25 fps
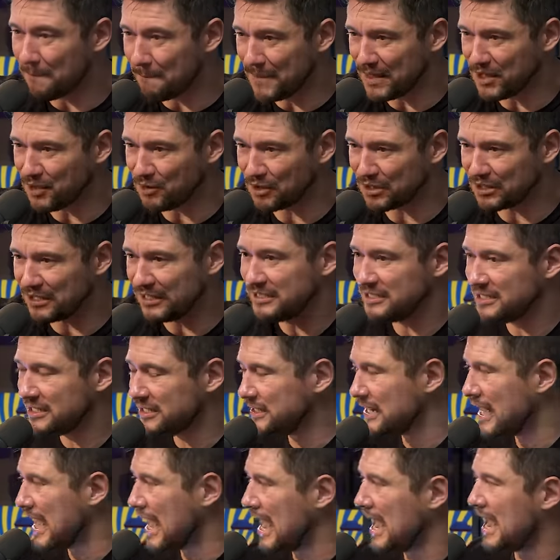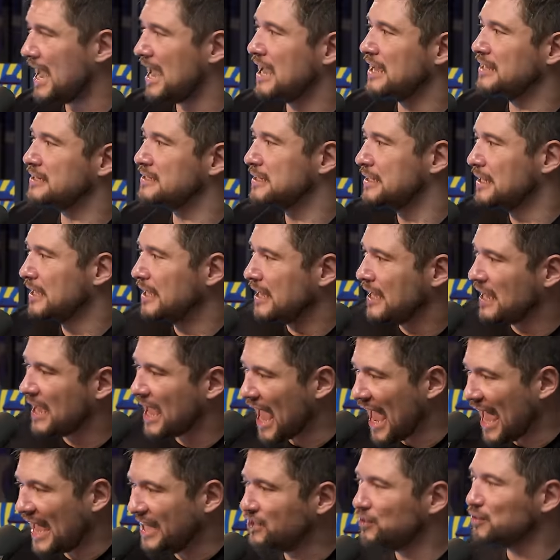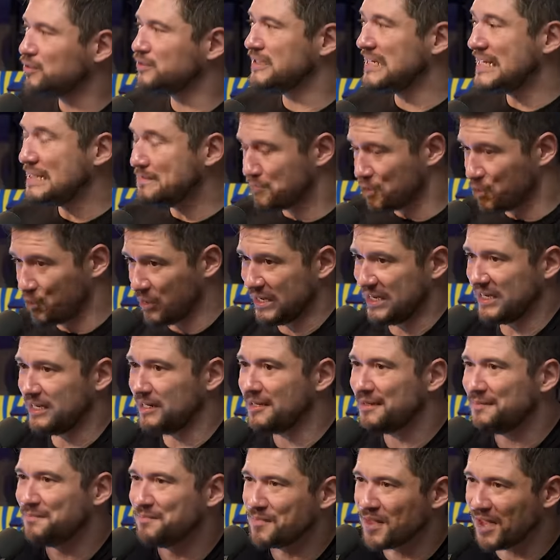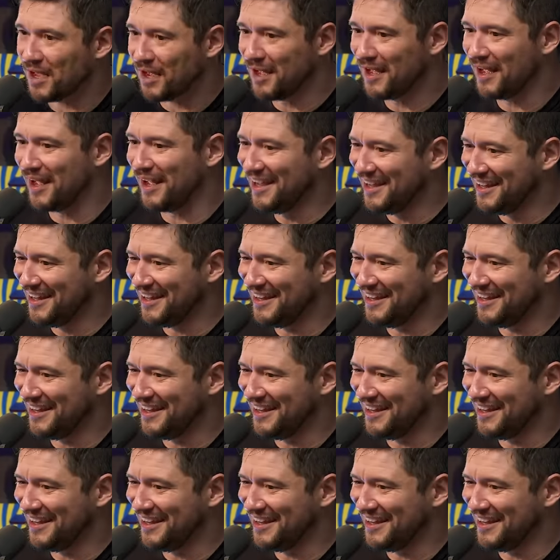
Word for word: Bill Clinton and Anal Deep Queen. Uh,